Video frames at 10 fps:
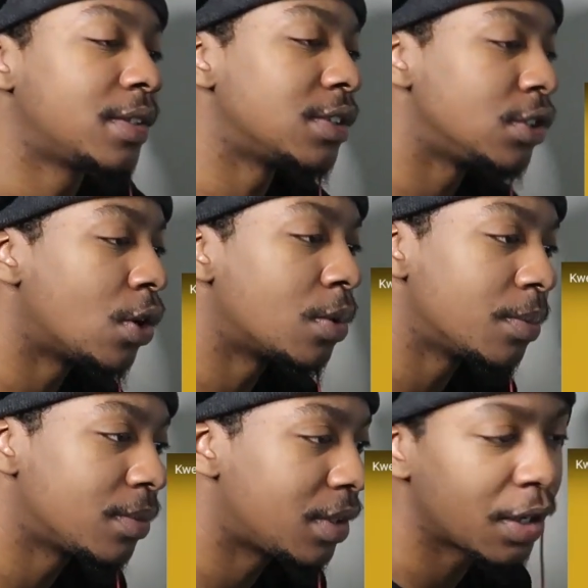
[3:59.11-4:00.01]
It's
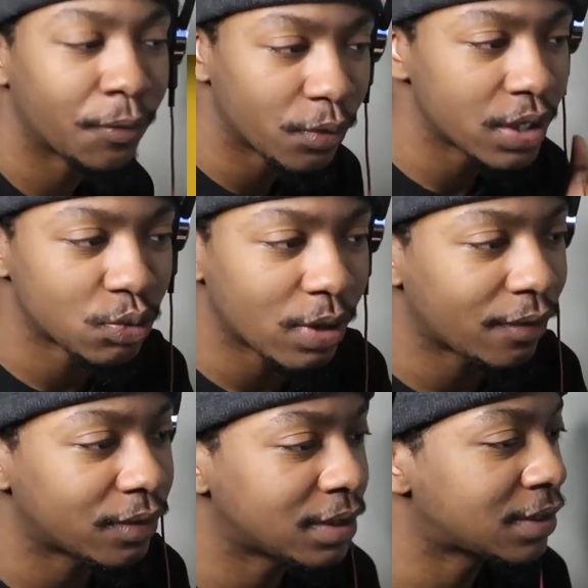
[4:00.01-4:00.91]
dope. Then the Friends
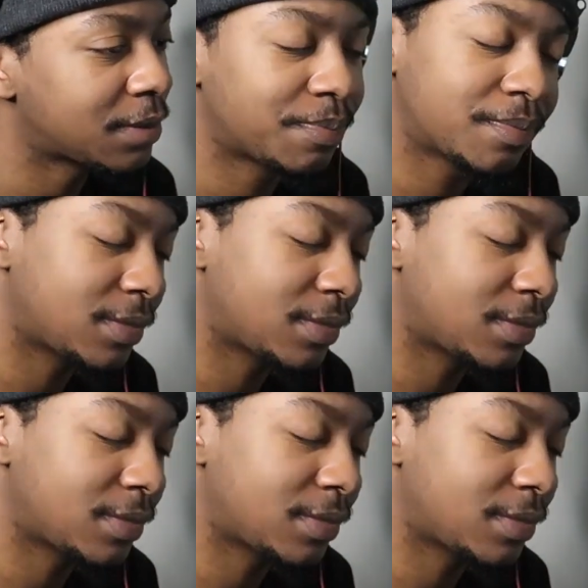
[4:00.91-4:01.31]
reference.